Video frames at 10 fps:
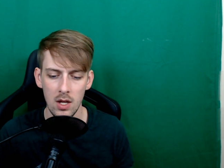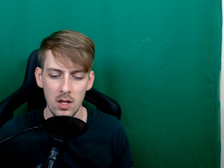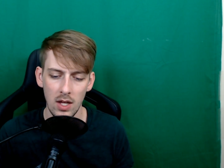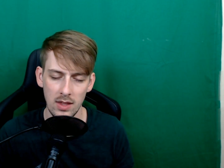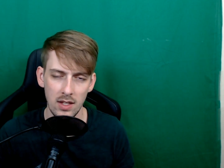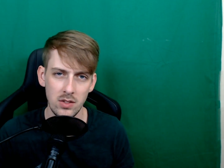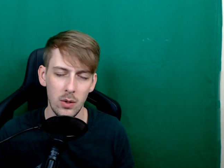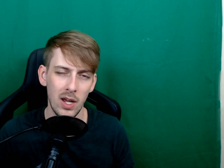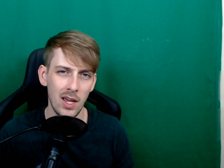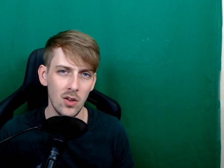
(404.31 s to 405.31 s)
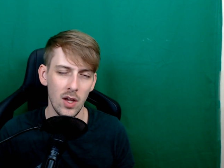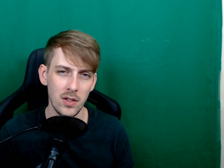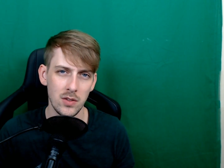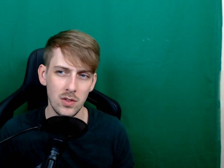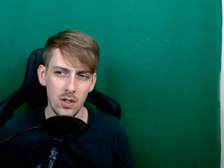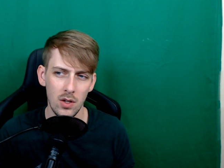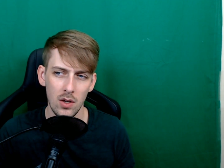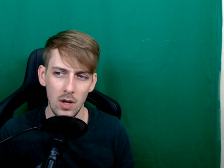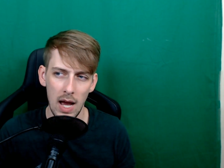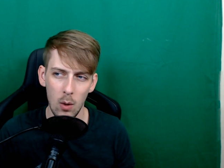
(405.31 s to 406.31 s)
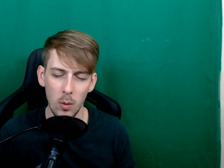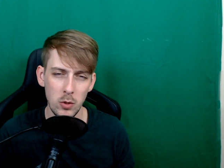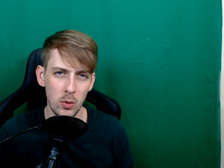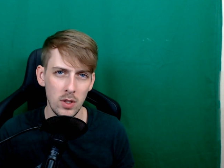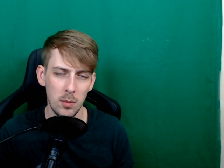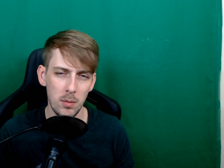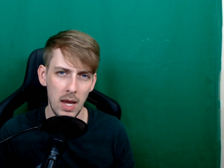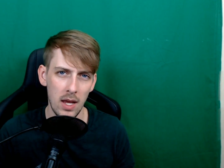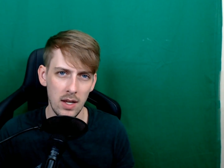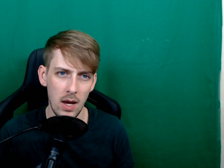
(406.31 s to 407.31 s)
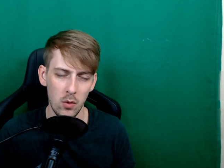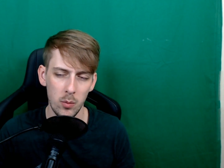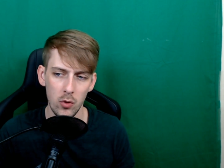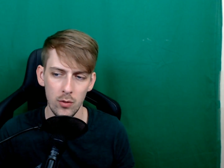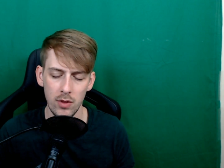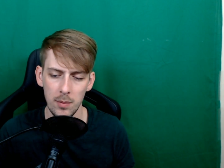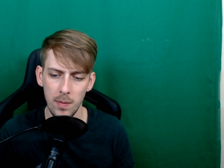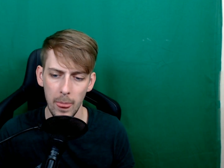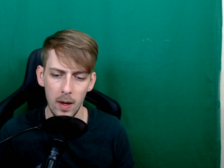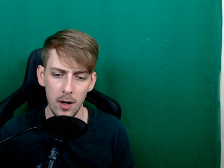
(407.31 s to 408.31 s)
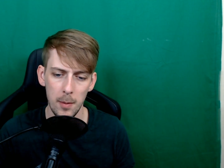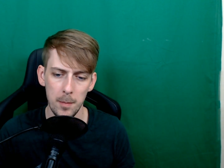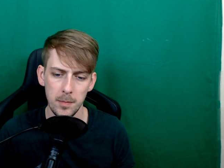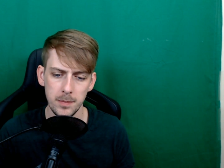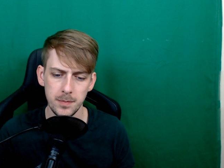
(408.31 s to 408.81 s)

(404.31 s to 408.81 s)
Like that's how I analyze how I'm doing them and how to improve them. And